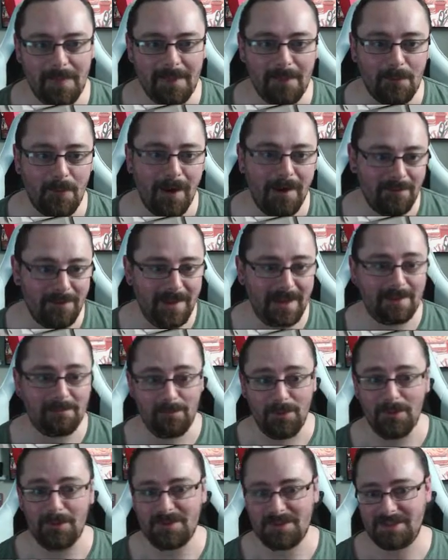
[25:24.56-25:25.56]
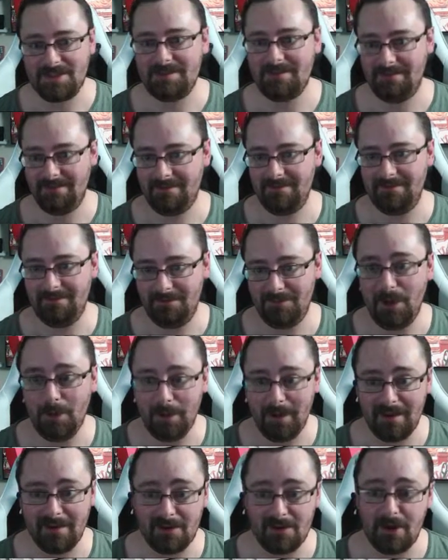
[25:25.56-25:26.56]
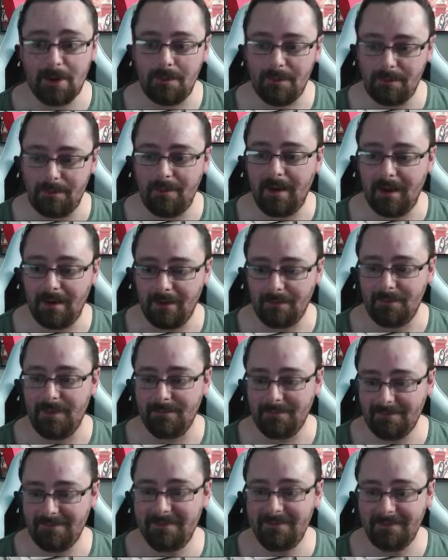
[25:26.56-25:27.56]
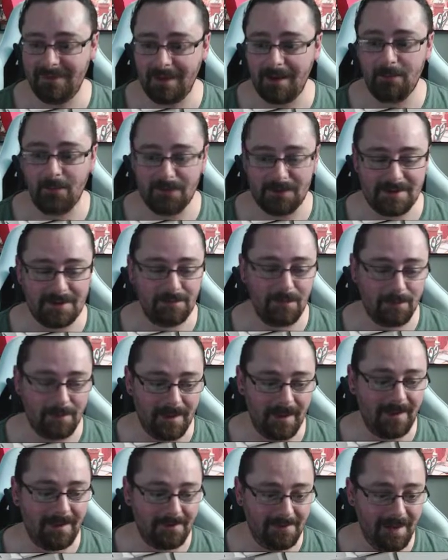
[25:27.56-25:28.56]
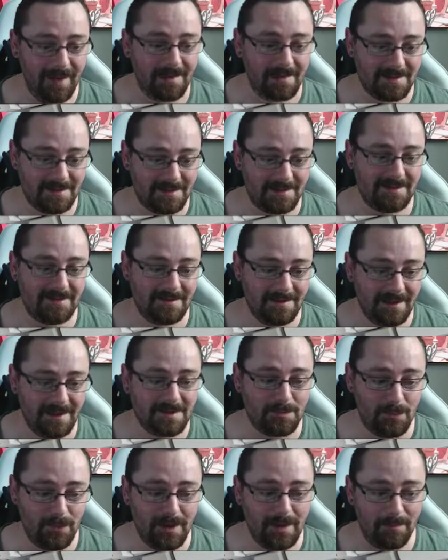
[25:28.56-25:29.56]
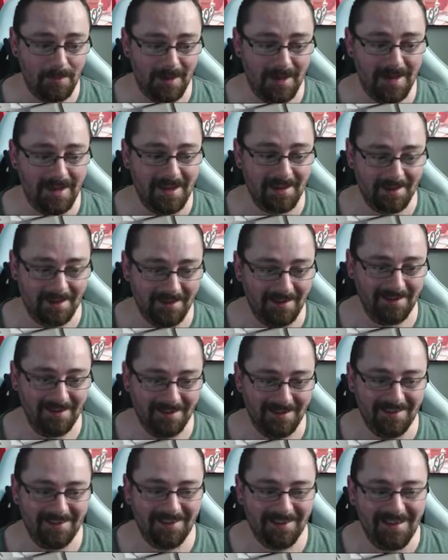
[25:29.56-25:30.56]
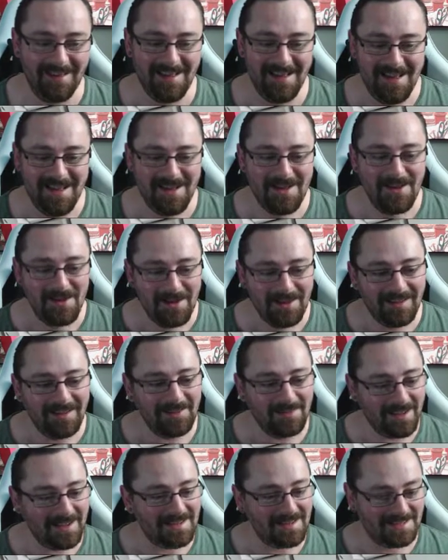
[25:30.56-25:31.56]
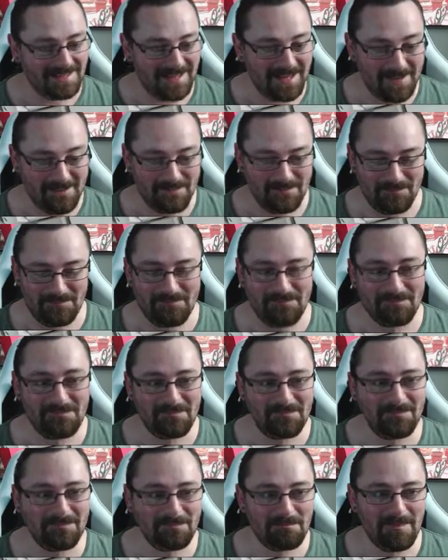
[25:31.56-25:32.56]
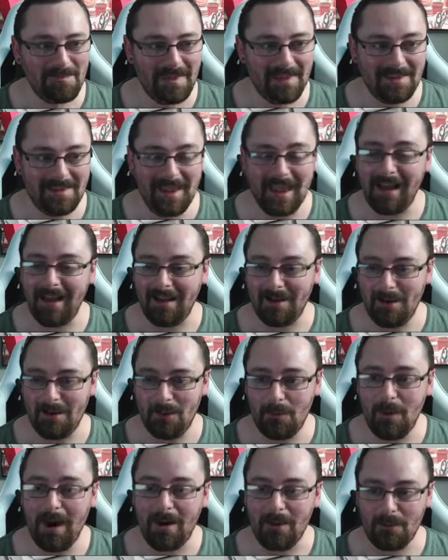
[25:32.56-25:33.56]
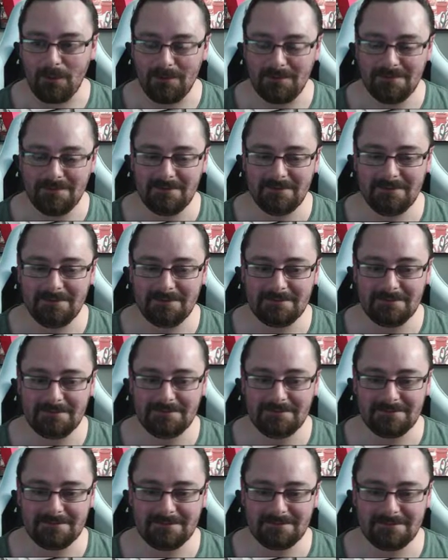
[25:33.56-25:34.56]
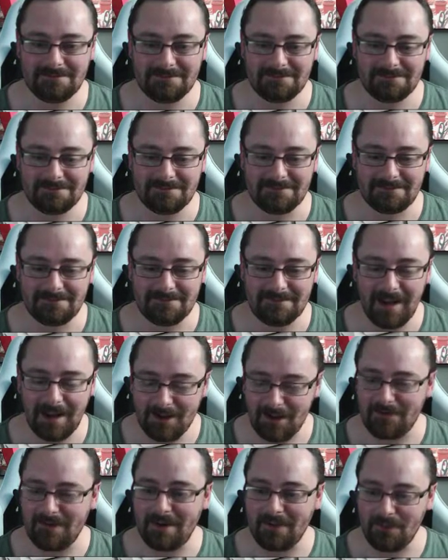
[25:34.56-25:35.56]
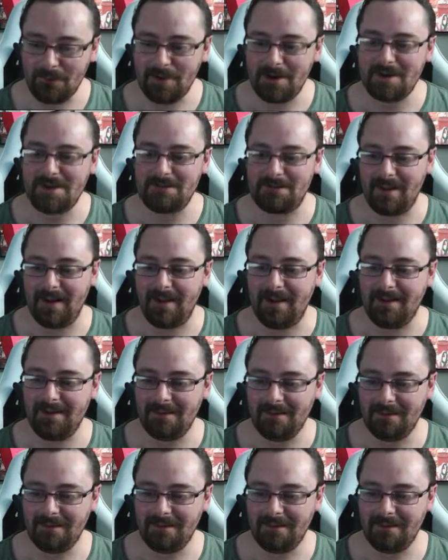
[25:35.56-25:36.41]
Well, that puts Huey at the top of the pile, man. That puts him up there. That's pretty big. That's yeah. Wow. I don't even have the words for that.